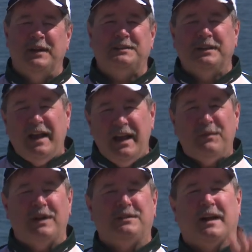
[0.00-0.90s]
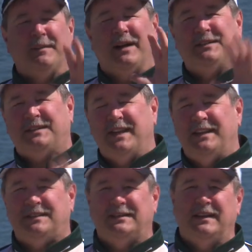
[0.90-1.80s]
and today I want to talk about
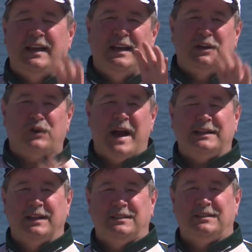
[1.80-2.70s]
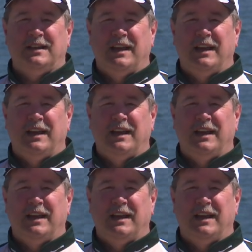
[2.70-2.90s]
scents and attractants,